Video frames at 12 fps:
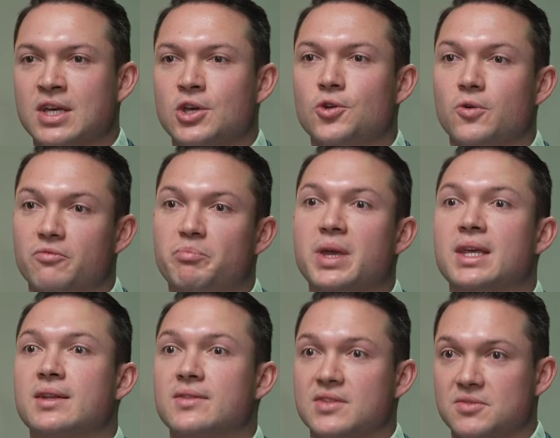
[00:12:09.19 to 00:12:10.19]
who have
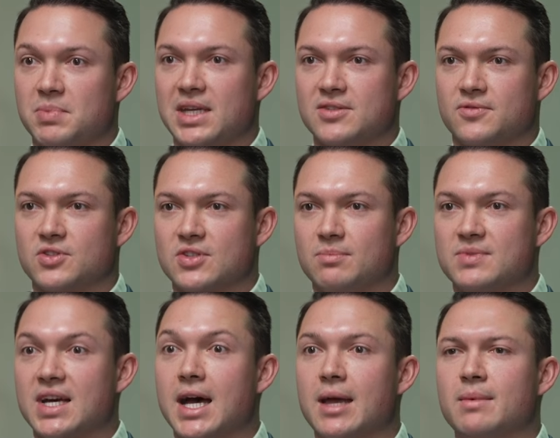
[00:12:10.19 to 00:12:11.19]
been in the space for some
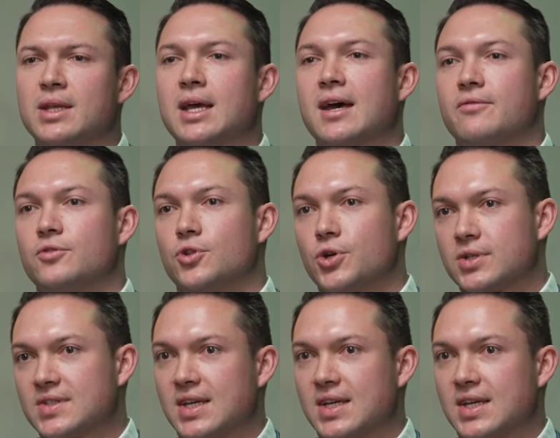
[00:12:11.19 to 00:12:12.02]
time and have looked